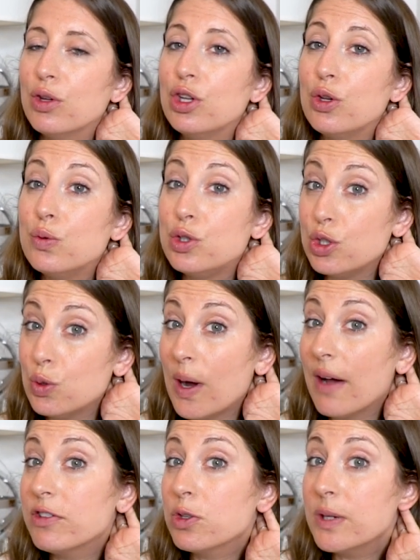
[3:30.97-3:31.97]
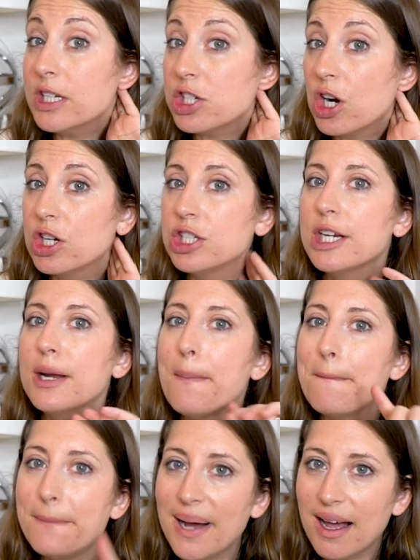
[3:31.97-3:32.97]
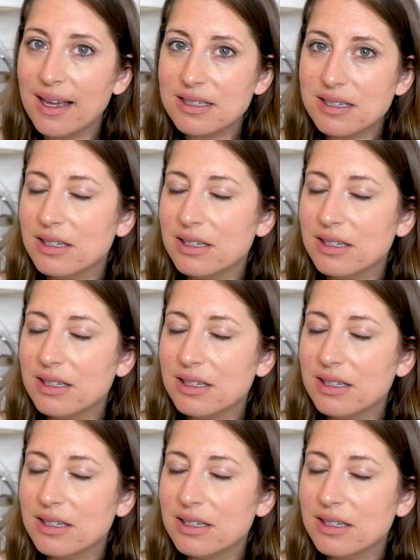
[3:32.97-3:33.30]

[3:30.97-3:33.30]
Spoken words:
You do have to recharge it, but